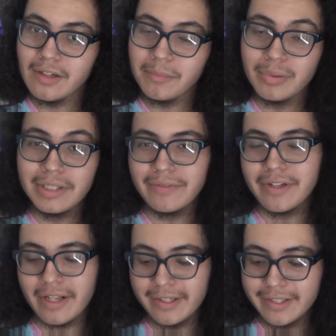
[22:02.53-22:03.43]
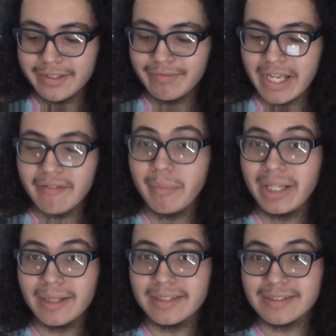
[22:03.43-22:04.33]
Believe it or not, I didn't even have
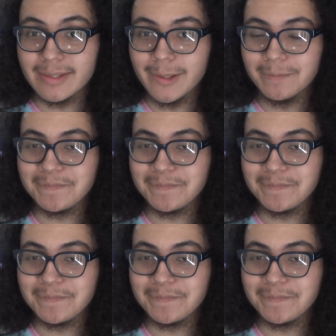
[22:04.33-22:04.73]
Melee, so